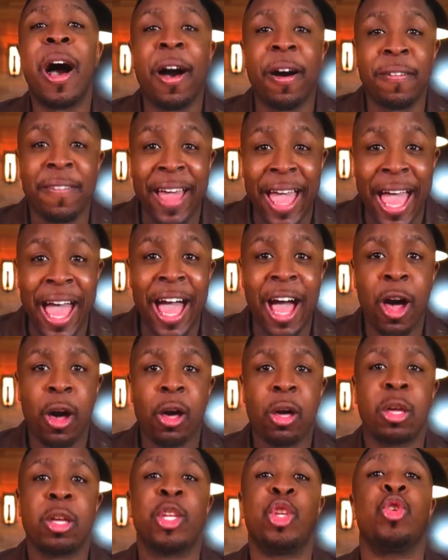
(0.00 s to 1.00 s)
of
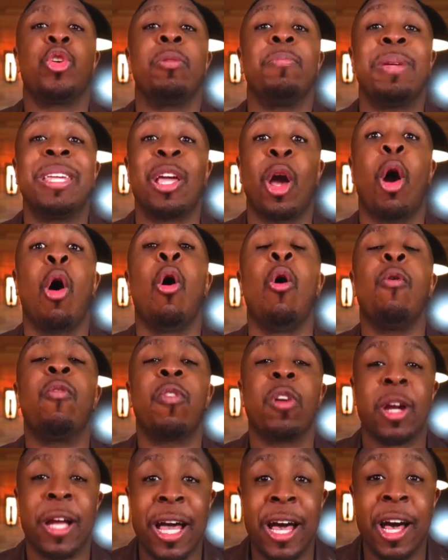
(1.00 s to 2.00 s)
how you could be
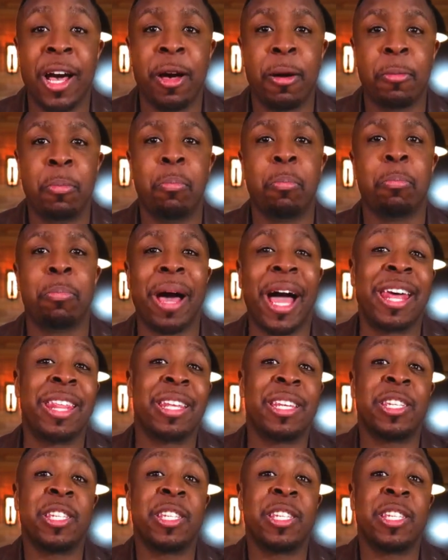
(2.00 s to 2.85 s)
overcome by